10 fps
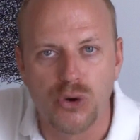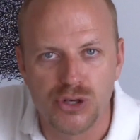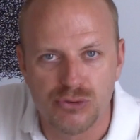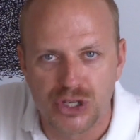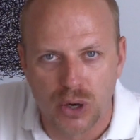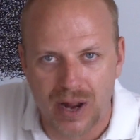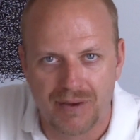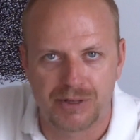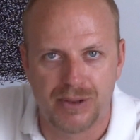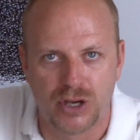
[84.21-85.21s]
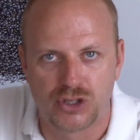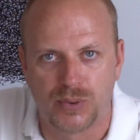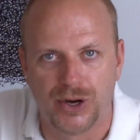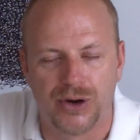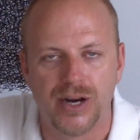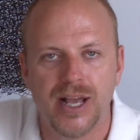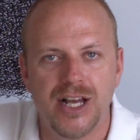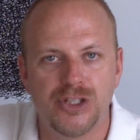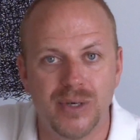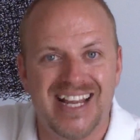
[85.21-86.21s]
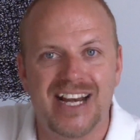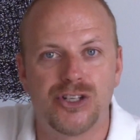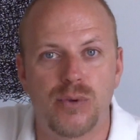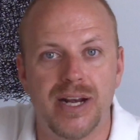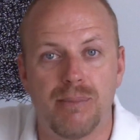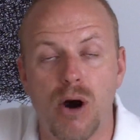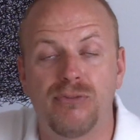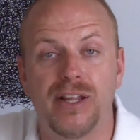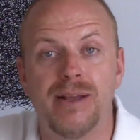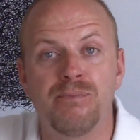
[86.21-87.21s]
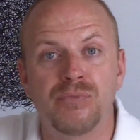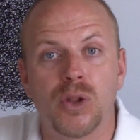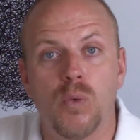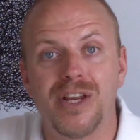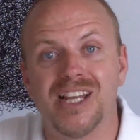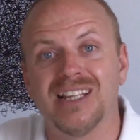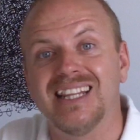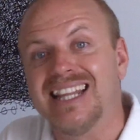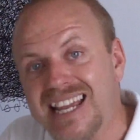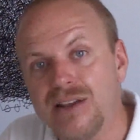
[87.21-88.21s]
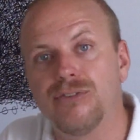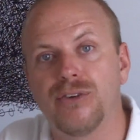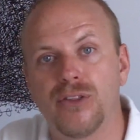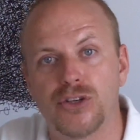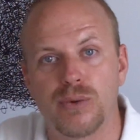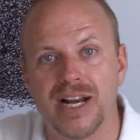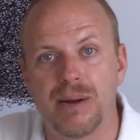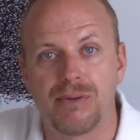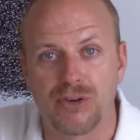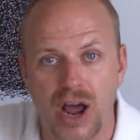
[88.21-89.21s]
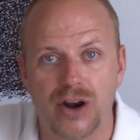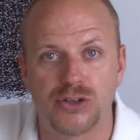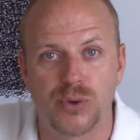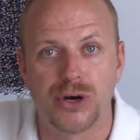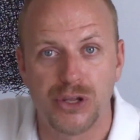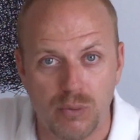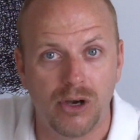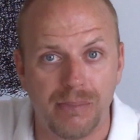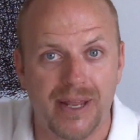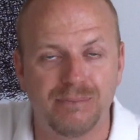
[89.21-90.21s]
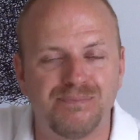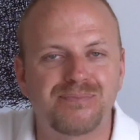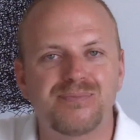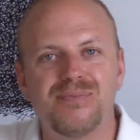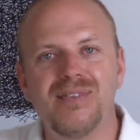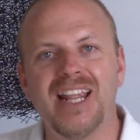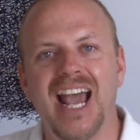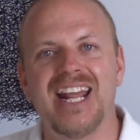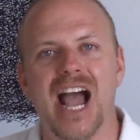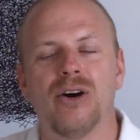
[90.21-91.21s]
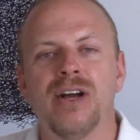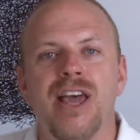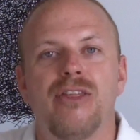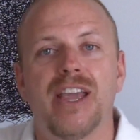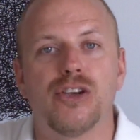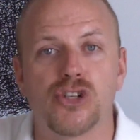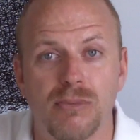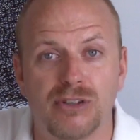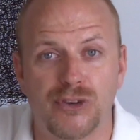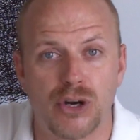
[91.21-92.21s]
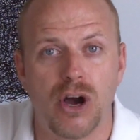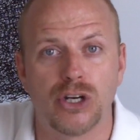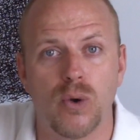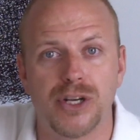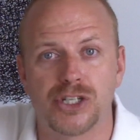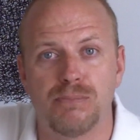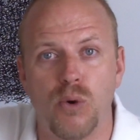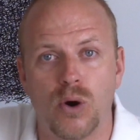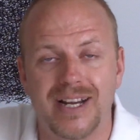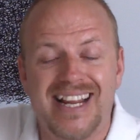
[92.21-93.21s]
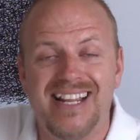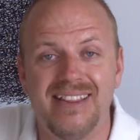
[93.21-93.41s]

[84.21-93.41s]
No, you don't have to be on Twitter to attend a tweet up. Hopefully, when you leave the tweet up, if you're not on Twitter, you will be. Anyhow, thank you so much for your ongoing support.